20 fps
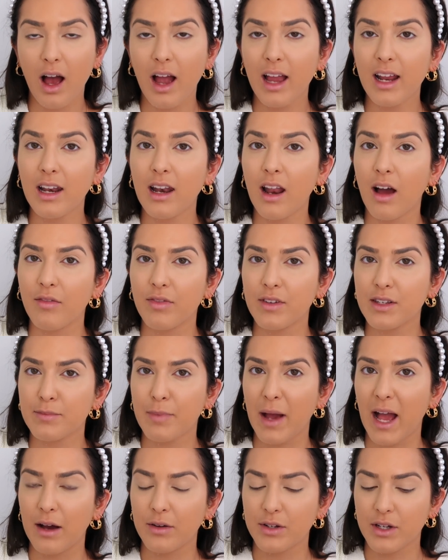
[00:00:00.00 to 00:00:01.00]
I love this
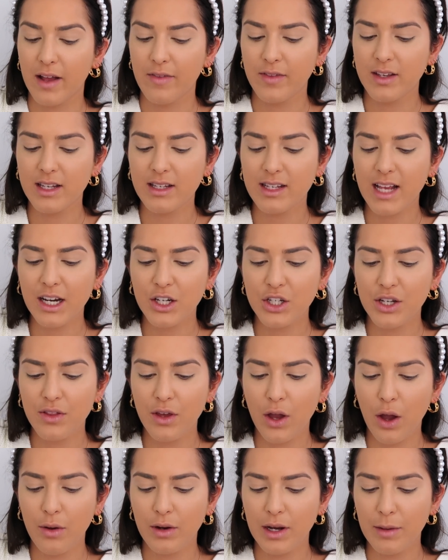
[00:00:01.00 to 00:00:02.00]
powder, and this is actually
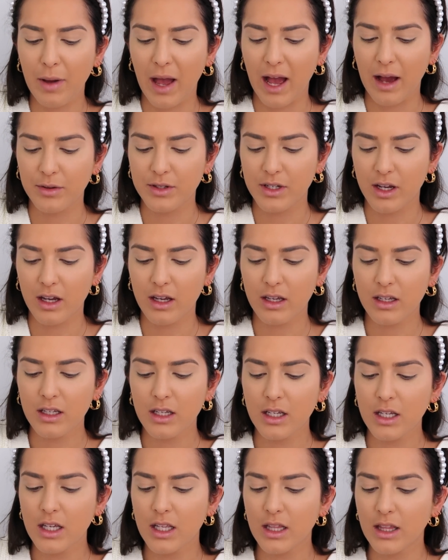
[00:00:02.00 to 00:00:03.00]
the only powder
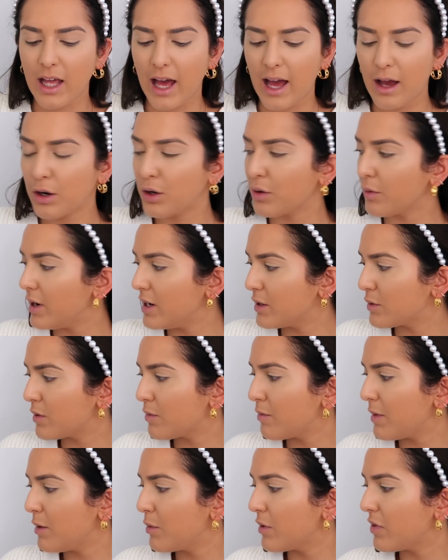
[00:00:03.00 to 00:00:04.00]
that agrees
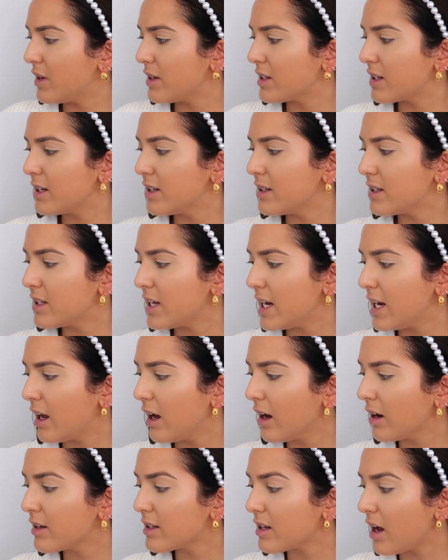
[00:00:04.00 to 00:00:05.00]
with me with this
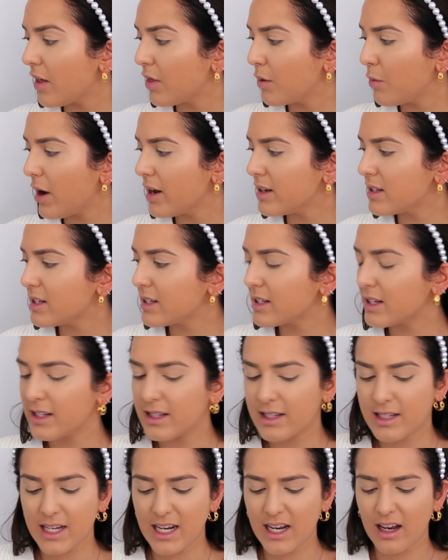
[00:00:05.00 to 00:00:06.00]
concealer, because otherwise this
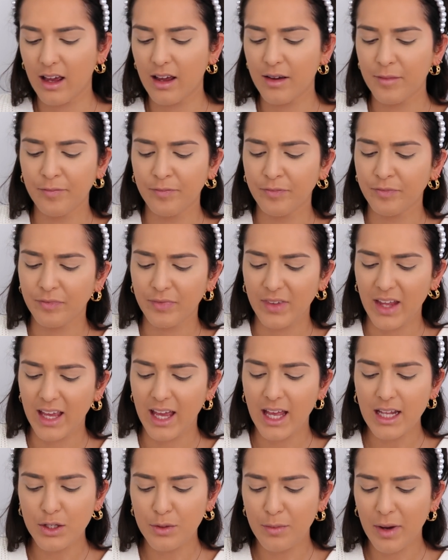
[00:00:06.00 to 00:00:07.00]
concealer, it
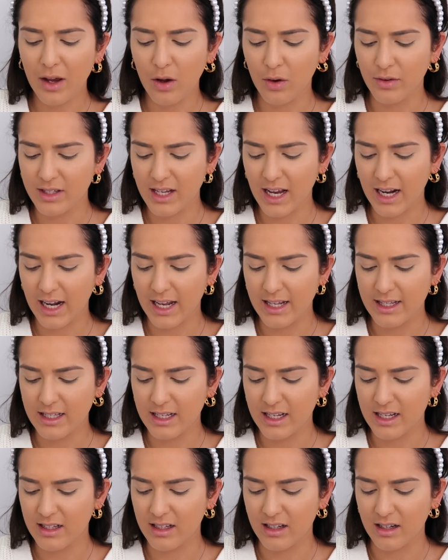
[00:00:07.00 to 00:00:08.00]
gets on my contact
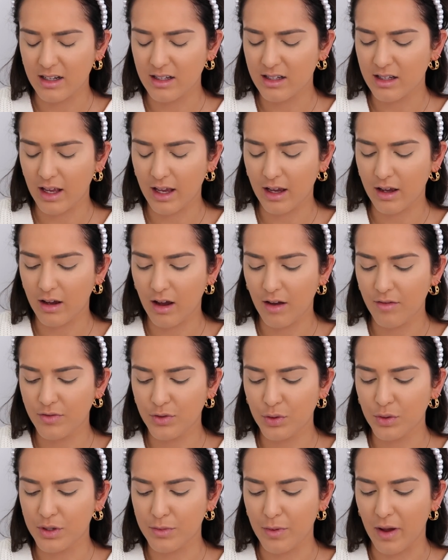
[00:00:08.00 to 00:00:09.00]
lenses, and it's like, I've
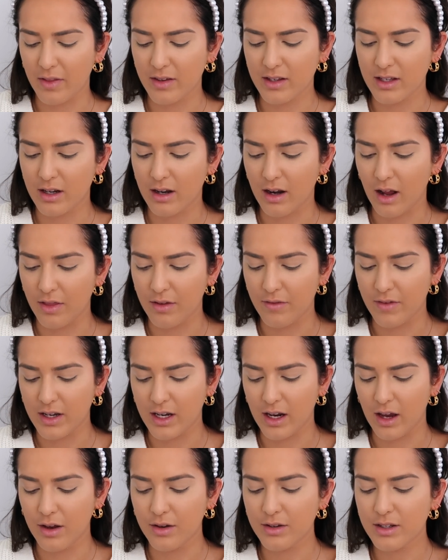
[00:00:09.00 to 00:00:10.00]
talked about this in other
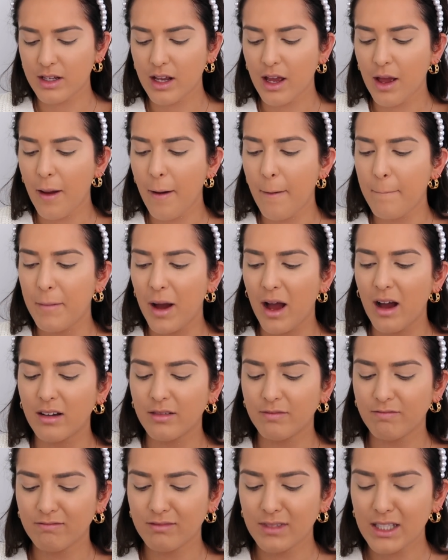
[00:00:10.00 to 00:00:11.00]
videos,
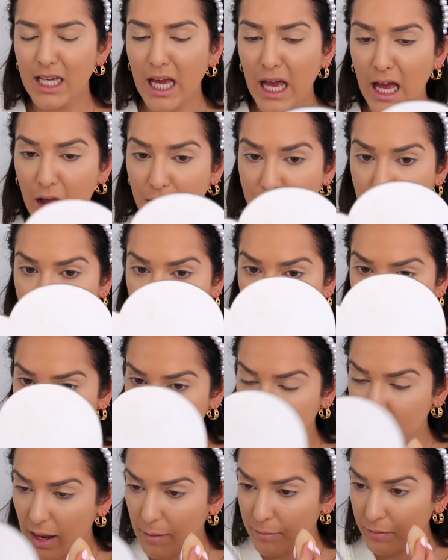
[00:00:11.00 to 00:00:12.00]
but yeah, I
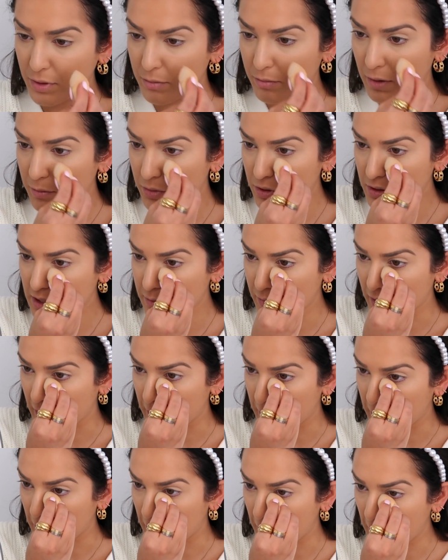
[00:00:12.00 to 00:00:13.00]
don't dampen my beauty
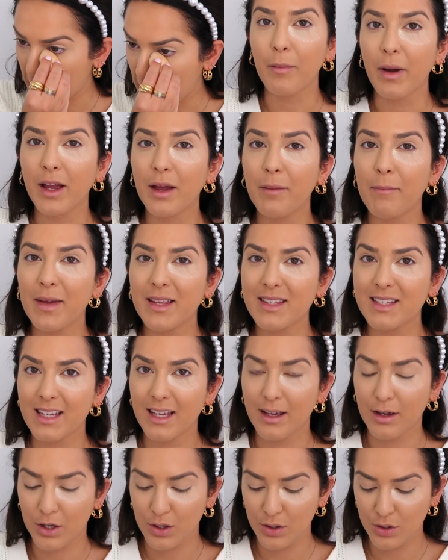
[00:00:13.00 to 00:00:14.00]
blender. Am I
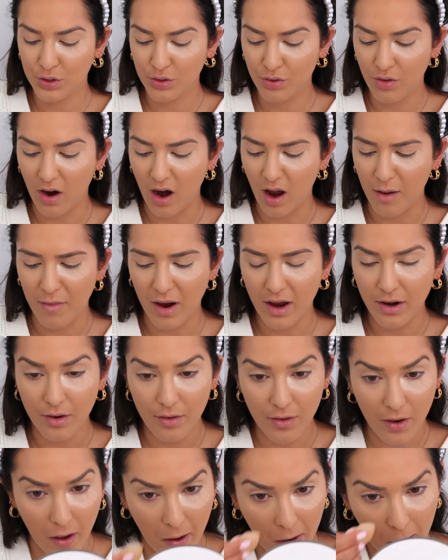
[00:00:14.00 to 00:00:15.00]
committing a huge crime? I
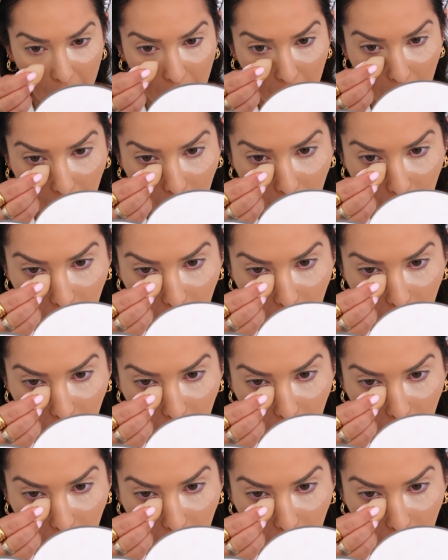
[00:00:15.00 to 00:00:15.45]
don't know.